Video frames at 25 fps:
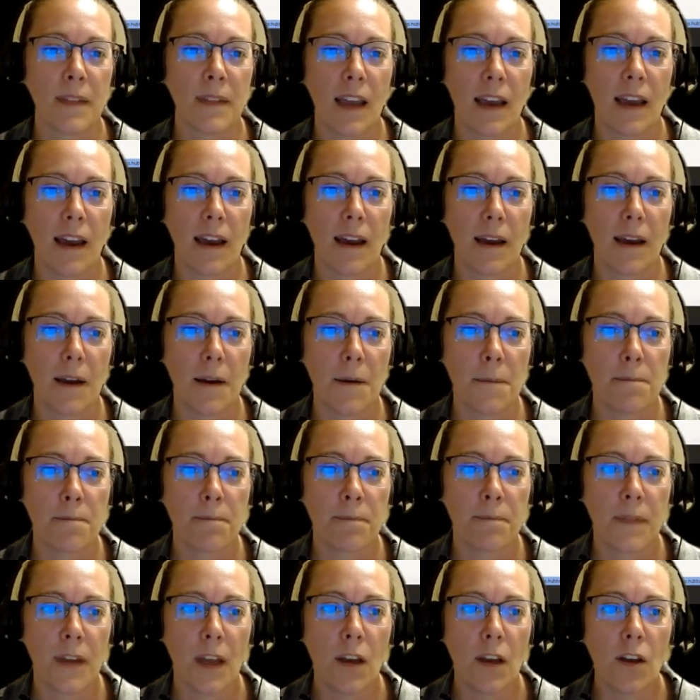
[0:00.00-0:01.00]
Okay.
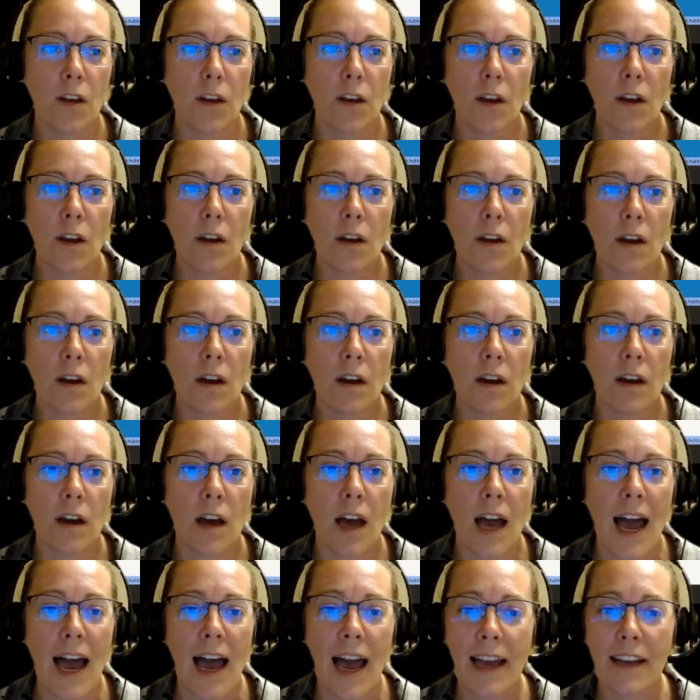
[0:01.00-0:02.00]

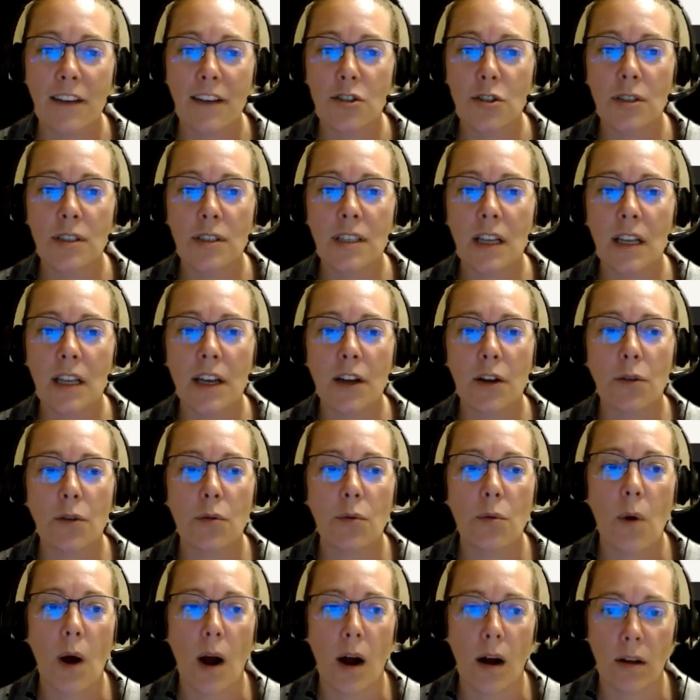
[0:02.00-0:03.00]
I just click
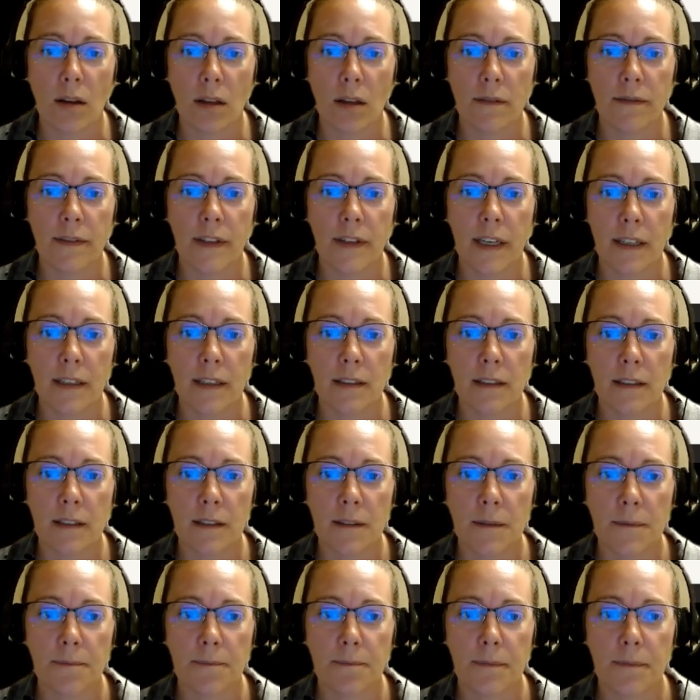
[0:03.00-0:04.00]
through all of
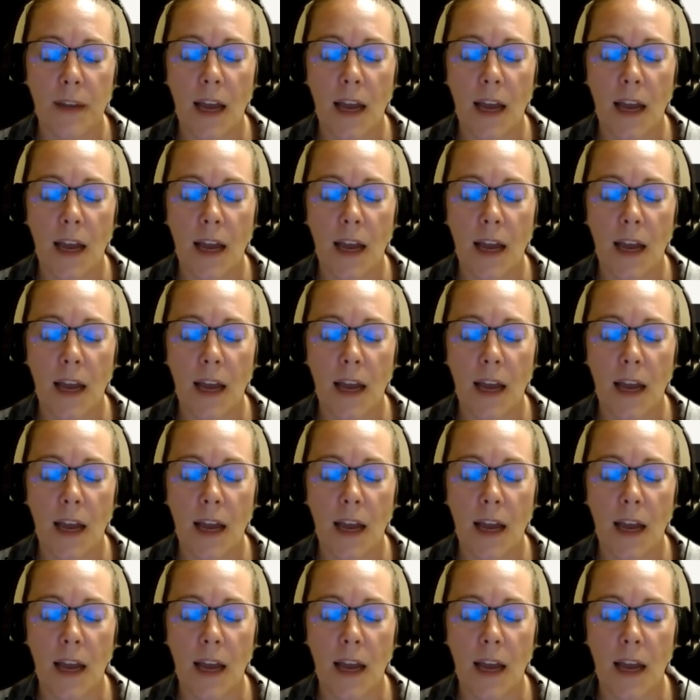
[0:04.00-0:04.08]
these.